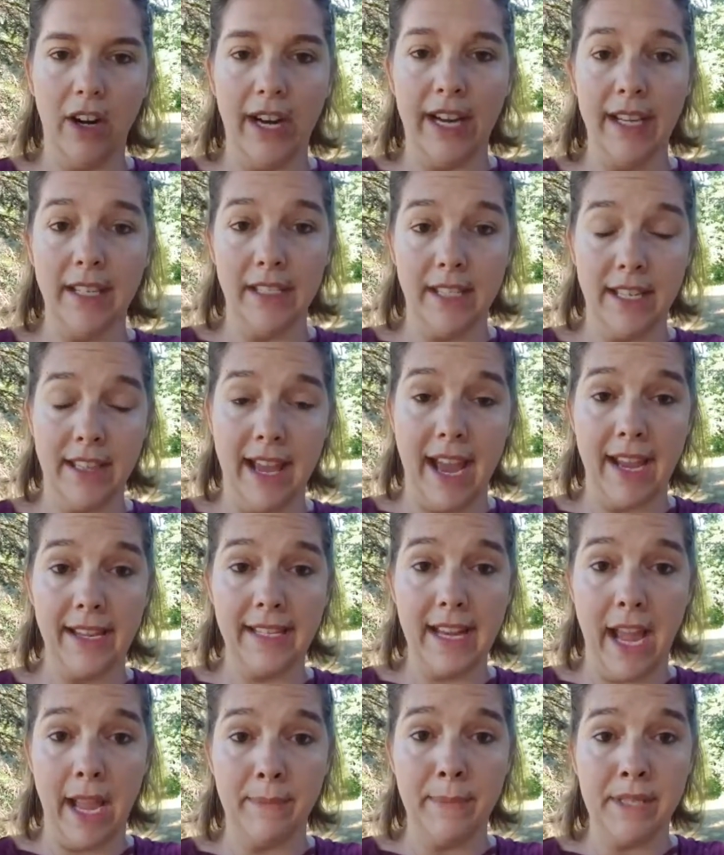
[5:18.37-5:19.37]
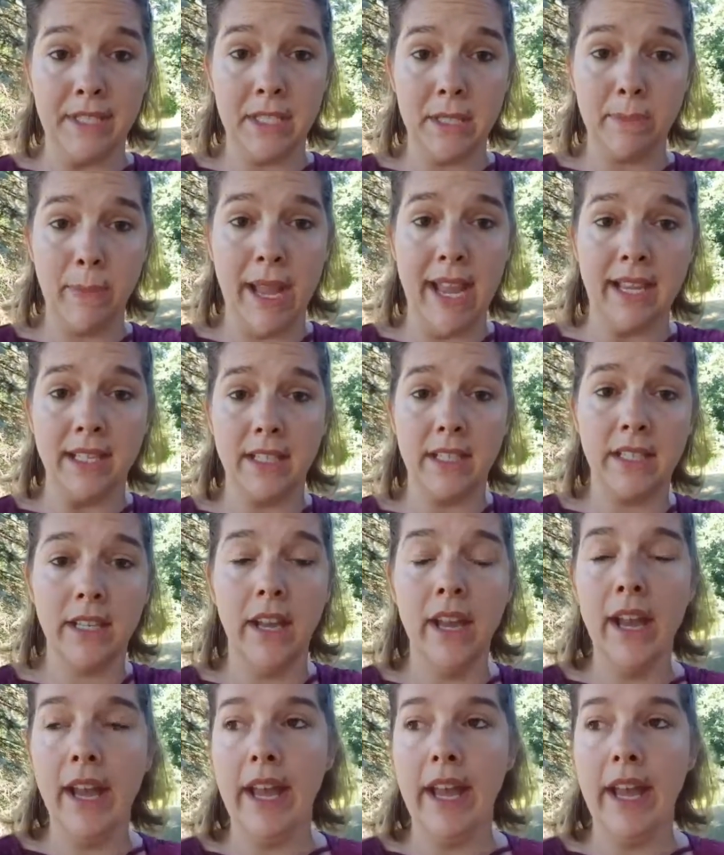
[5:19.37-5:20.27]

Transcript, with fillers: into that time and space.